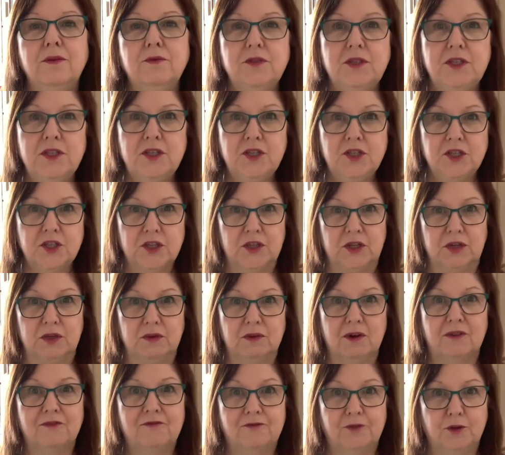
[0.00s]
do you
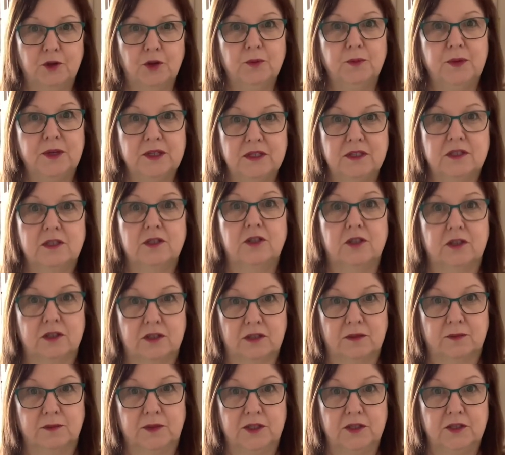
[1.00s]
do a full bust
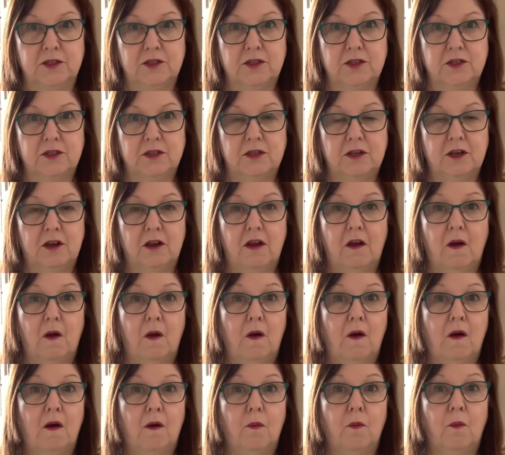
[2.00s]
adjustment
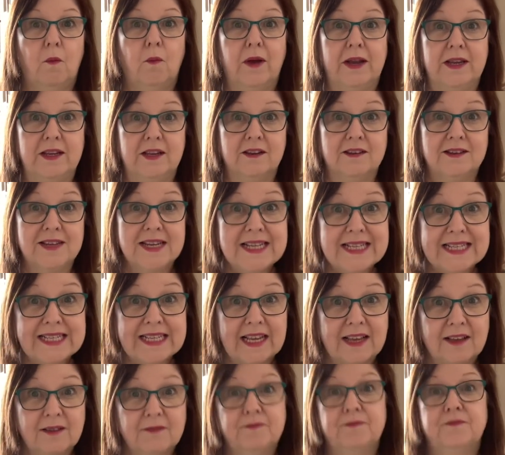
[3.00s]
when you're
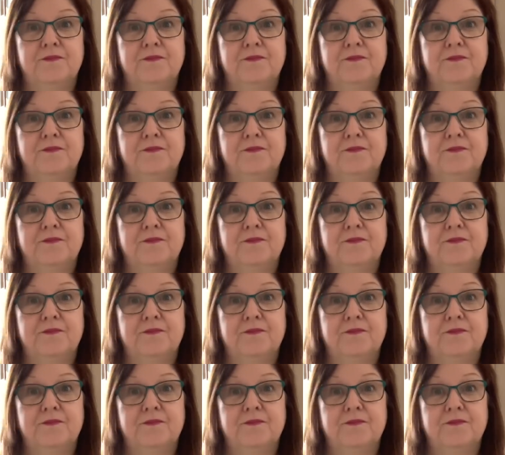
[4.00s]
knitting?